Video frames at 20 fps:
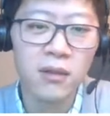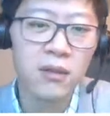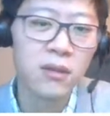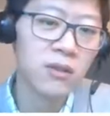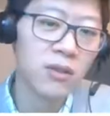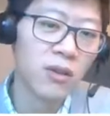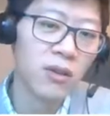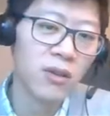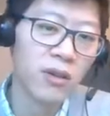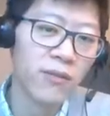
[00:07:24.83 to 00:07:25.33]

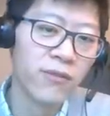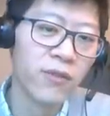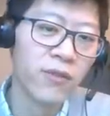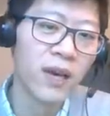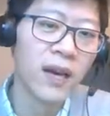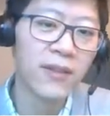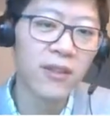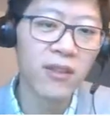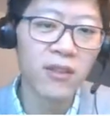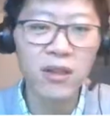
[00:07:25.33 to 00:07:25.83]
so if you
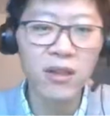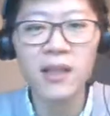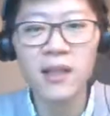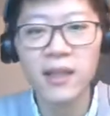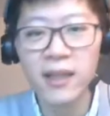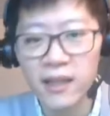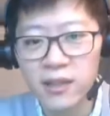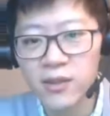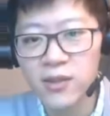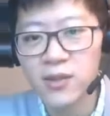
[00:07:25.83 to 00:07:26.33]
had three
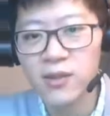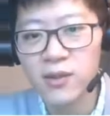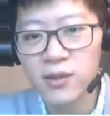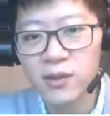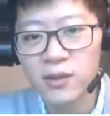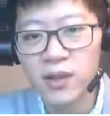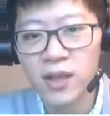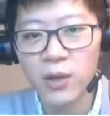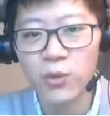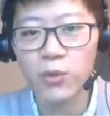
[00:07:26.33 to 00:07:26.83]
legs,
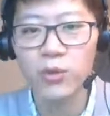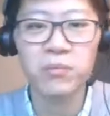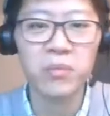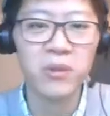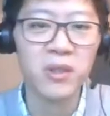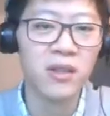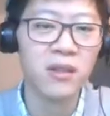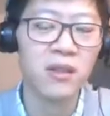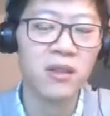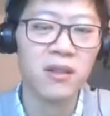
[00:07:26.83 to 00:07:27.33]
it would
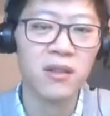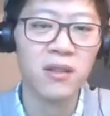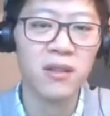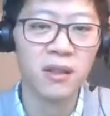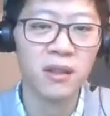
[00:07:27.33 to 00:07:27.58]
be